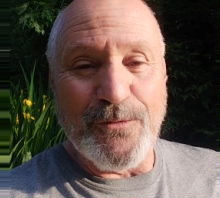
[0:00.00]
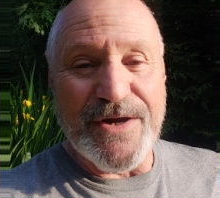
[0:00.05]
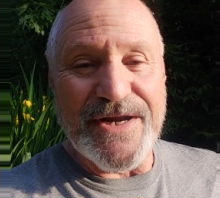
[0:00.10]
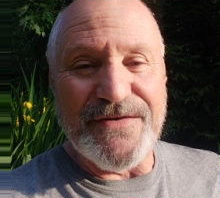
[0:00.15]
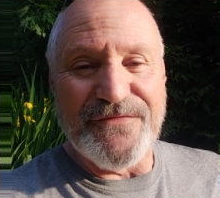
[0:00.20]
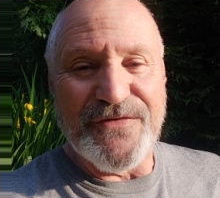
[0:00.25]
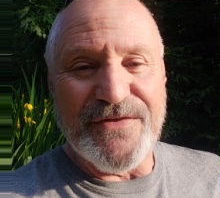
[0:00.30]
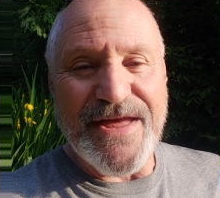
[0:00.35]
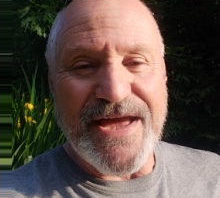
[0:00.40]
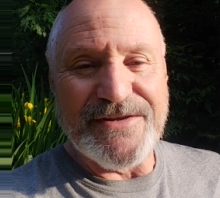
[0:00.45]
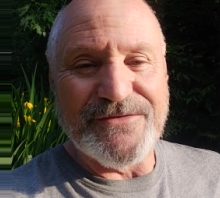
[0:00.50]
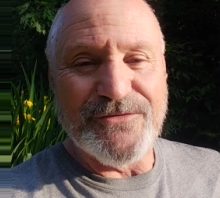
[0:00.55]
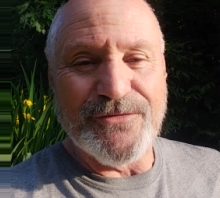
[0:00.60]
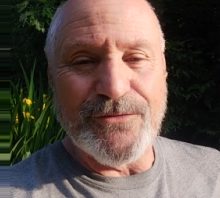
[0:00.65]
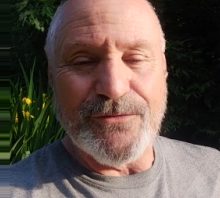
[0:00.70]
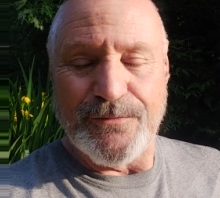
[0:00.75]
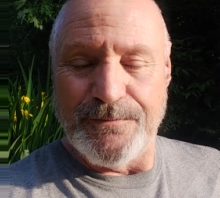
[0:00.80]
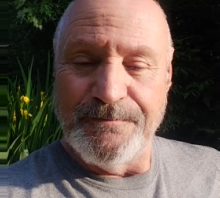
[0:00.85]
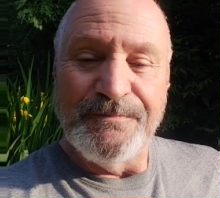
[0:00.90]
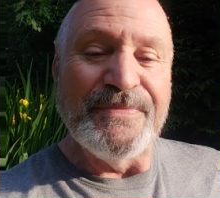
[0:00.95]
ready for that
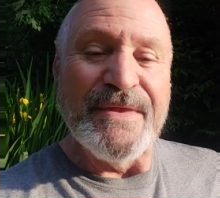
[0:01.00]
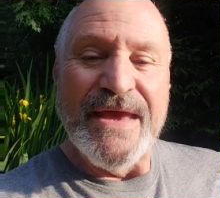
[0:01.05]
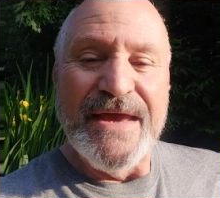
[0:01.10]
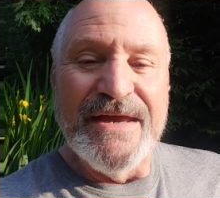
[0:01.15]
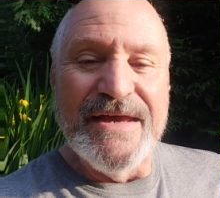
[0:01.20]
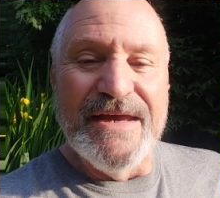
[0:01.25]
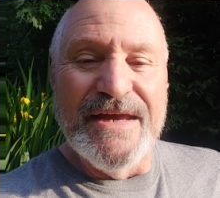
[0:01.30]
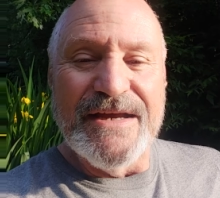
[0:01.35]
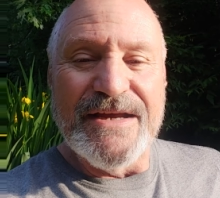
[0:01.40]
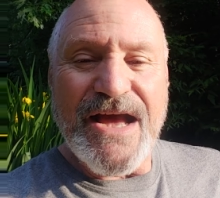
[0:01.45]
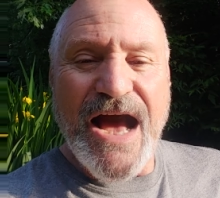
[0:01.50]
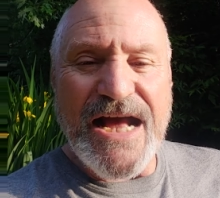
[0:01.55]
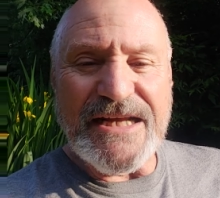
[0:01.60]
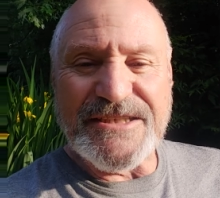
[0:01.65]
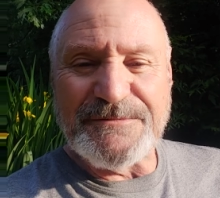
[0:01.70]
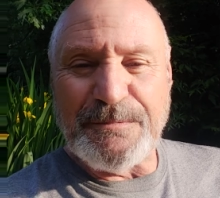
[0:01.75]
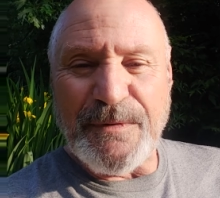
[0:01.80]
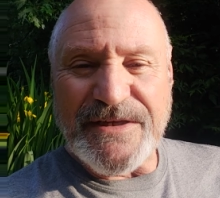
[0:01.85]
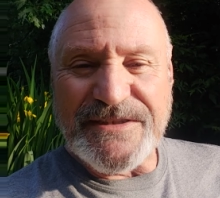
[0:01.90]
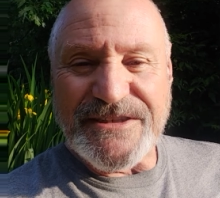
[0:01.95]
too.
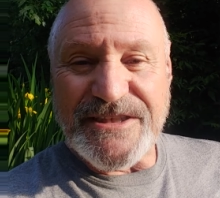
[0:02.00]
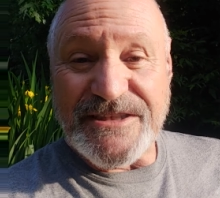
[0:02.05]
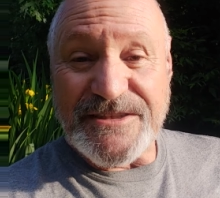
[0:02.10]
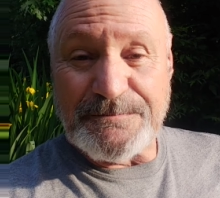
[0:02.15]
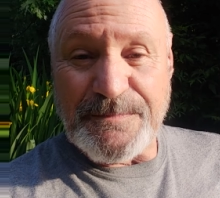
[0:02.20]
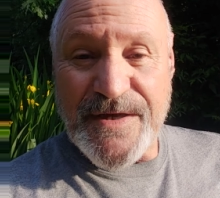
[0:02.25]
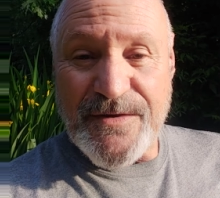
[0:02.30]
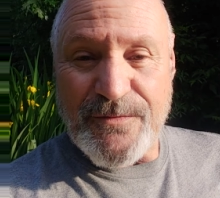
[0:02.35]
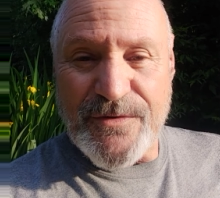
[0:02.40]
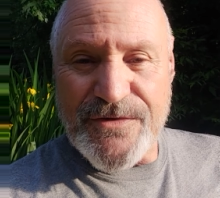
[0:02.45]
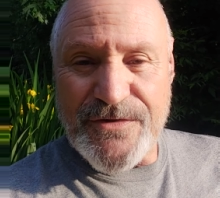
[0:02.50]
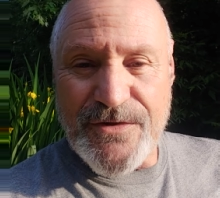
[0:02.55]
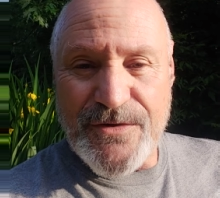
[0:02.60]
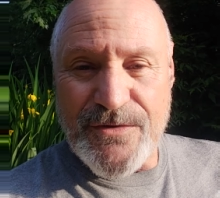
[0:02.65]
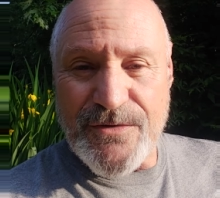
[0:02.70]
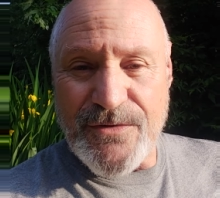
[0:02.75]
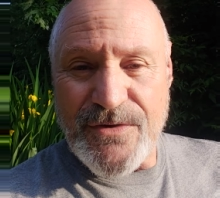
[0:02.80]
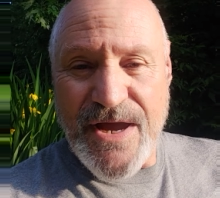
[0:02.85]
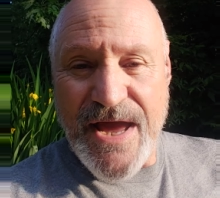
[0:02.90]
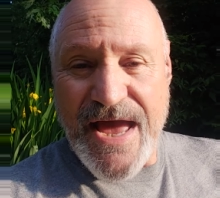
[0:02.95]
God's blessings be with
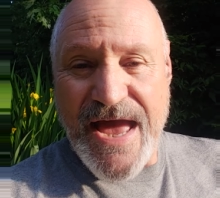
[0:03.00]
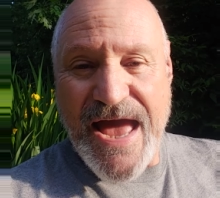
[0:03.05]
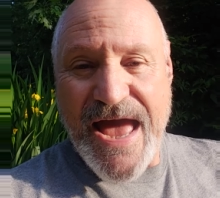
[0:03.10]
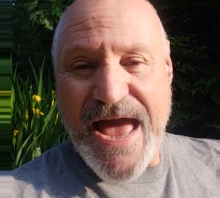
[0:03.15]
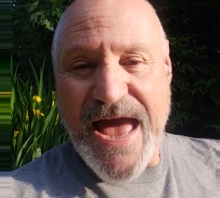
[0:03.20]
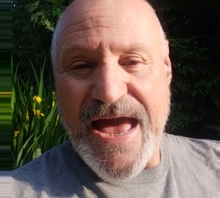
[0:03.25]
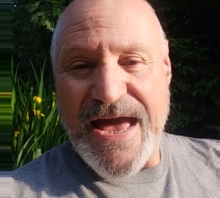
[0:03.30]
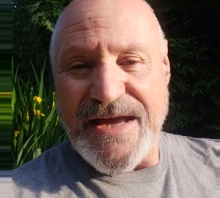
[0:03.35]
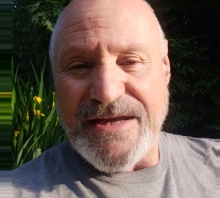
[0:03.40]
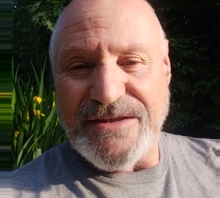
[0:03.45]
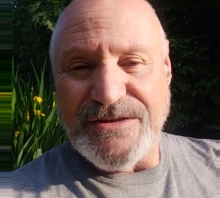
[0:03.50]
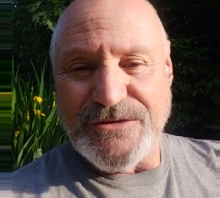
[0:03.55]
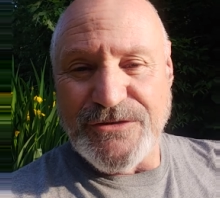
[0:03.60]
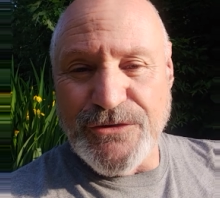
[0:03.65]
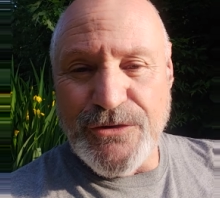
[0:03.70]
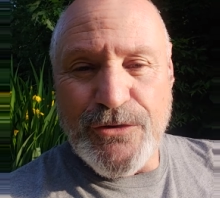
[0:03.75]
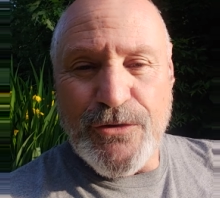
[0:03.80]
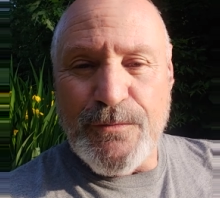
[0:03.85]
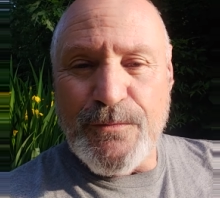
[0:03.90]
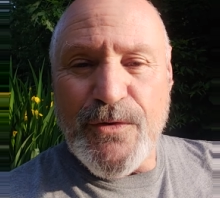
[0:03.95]
you
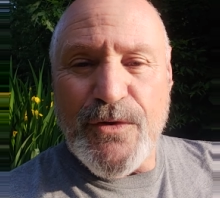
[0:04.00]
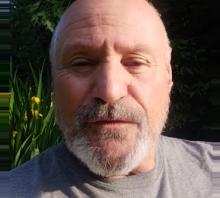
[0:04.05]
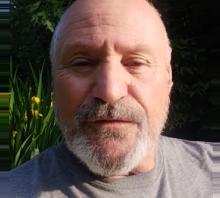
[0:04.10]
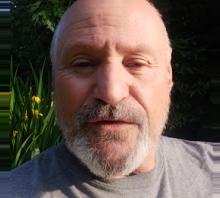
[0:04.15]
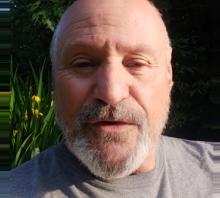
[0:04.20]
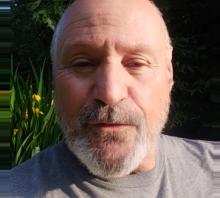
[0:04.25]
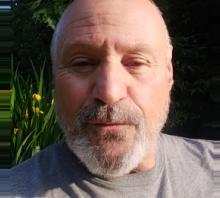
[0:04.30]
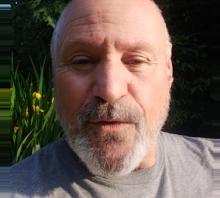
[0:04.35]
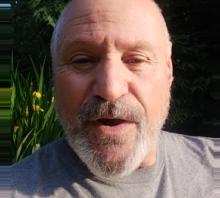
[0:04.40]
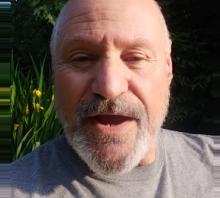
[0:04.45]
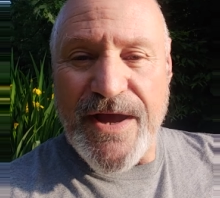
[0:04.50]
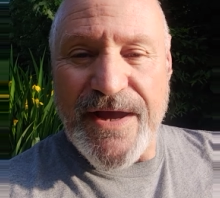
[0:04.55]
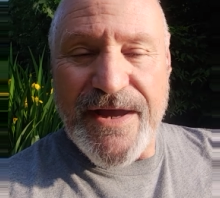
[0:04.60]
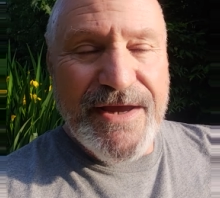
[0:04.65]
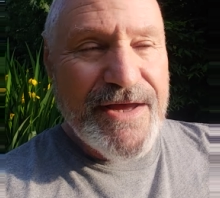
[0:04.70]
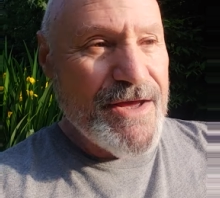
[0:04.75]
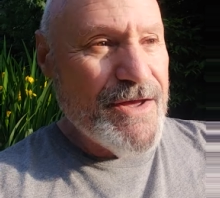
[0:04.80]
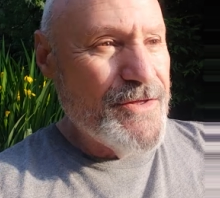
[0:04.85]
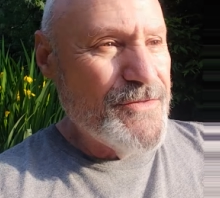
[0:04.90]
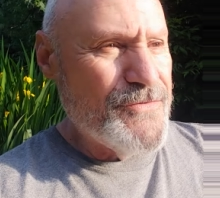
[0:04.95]
as you move your
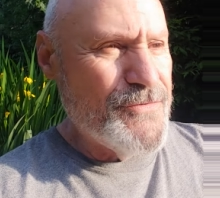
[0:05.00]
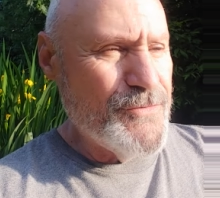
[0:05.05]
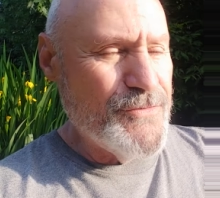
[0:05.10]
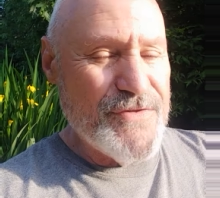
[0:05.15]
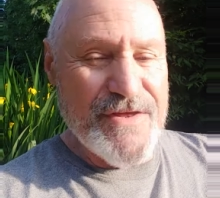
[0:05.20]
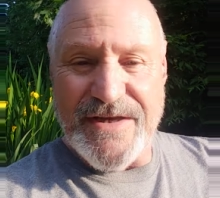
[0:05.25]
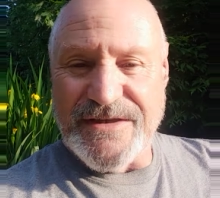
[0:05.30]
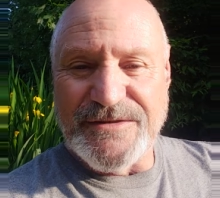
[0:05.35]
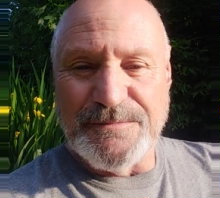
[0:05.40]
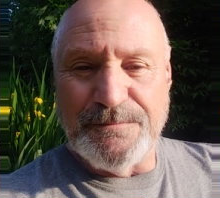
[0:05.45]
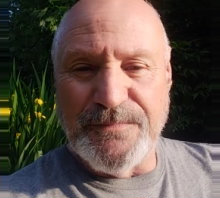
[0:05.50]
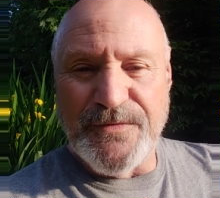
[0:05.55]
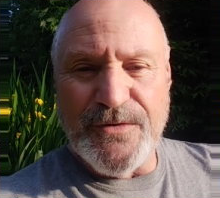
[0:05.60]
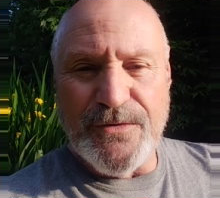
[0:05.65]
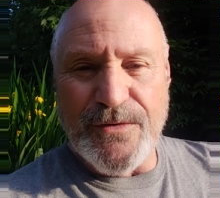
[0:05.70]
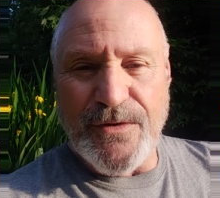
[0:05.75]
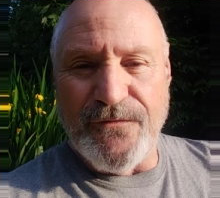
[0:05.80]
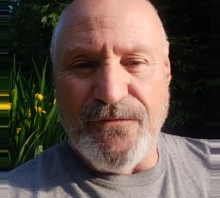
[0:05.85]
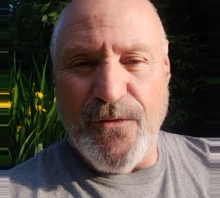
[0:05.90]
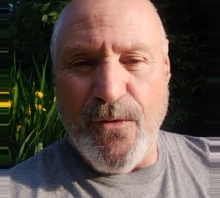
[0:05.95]
way through this
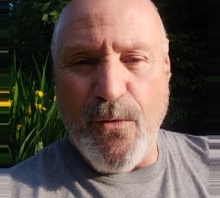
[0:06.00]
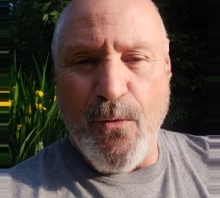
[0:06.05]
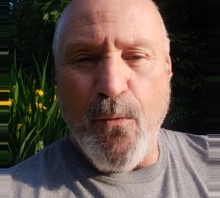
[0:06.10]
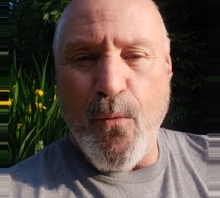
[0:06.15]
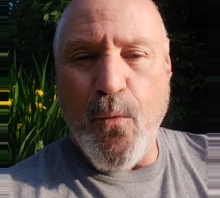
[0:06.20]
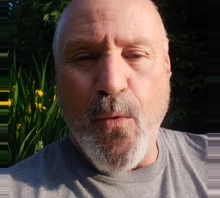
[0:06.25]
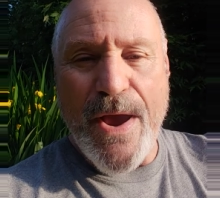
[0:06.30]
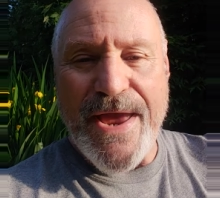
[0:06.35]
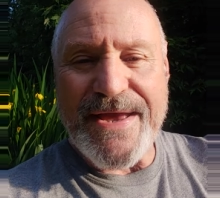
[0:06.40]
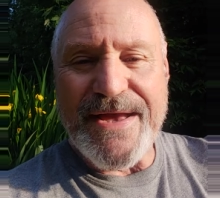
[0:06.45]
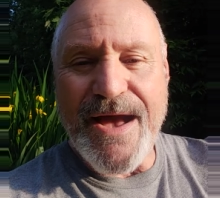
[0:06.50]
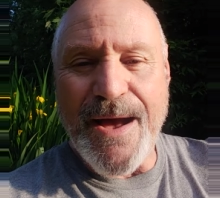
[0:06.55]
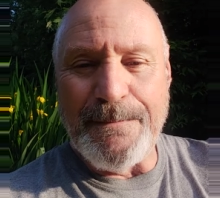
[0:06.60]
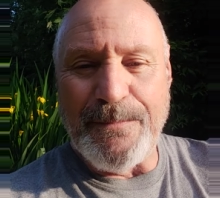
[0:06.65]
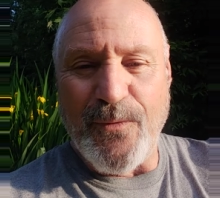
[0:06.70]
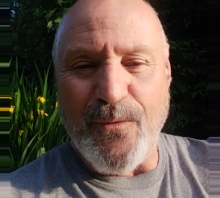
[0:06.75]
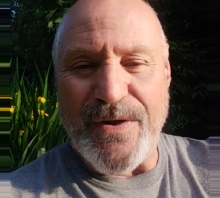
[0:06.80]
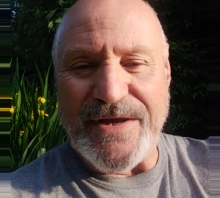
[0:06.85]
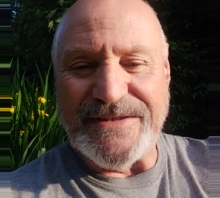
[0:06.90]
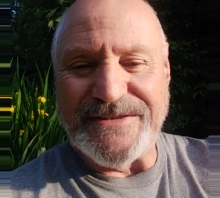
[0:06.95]
beautiful Wake
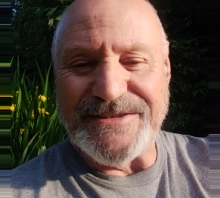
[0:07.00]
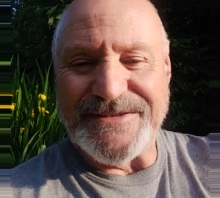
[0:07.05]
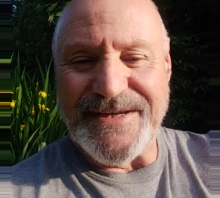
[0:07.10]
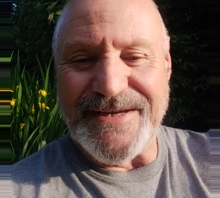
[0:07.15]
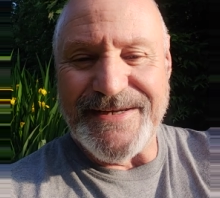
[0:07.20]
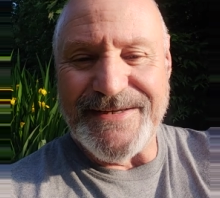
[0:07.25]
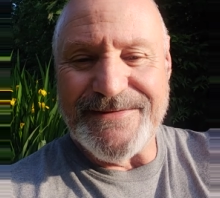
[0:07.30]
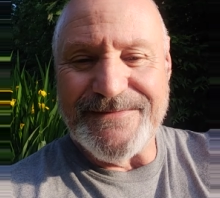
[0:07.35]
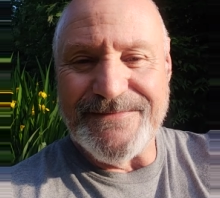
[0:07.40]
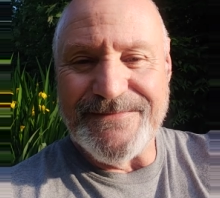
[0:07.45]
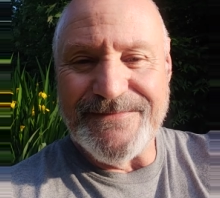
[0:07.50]
Up Wednesday.